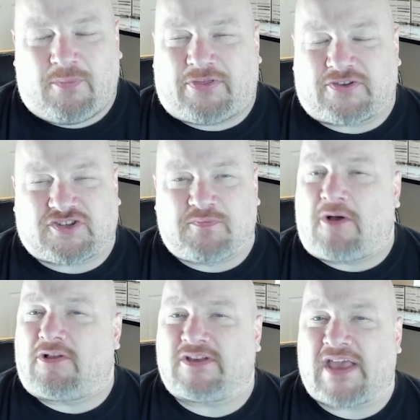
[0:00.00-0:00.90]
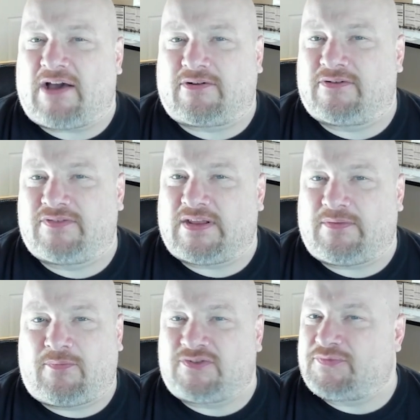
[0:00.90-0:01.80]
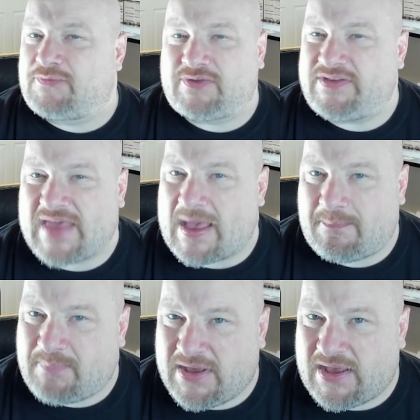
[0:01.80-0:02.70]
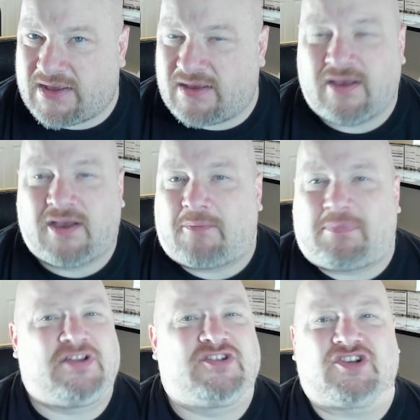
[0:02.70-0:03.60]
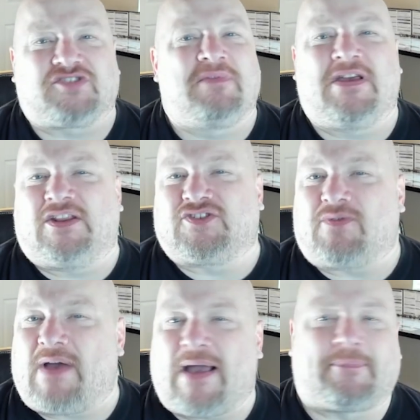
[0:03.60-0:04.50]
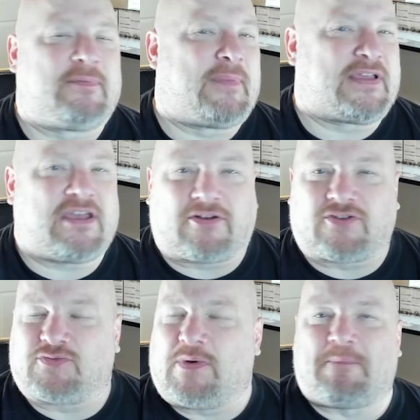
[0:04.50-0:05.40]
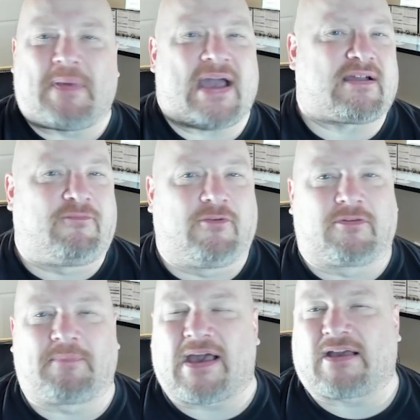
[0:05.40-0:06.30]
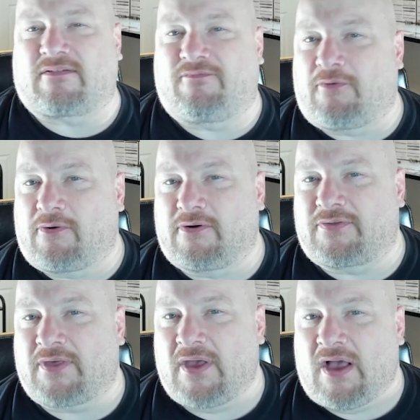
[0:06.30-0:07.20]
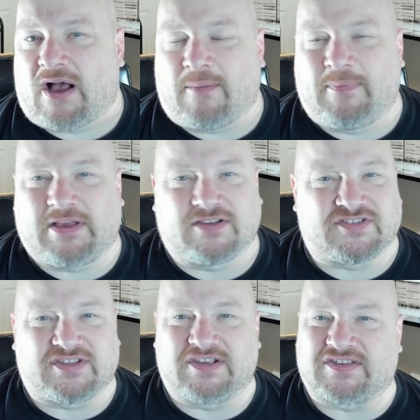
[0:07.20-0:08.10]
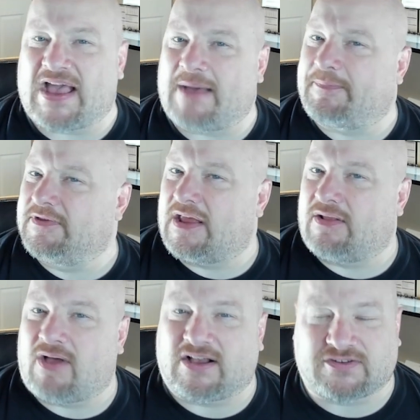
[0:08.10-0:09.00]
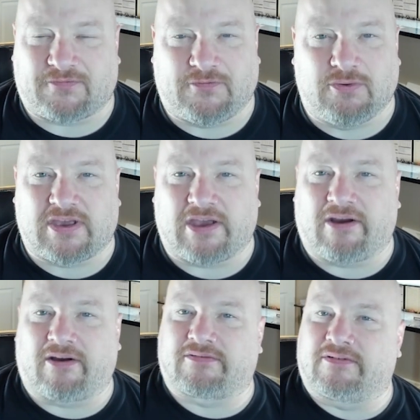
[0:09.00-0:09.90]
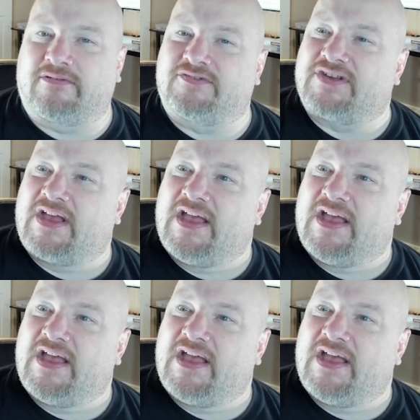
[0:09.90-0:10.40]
a small encounter that it wasn't really that big, but it just made it so happen that my characters went back and forth because things happened. I lost a few characters,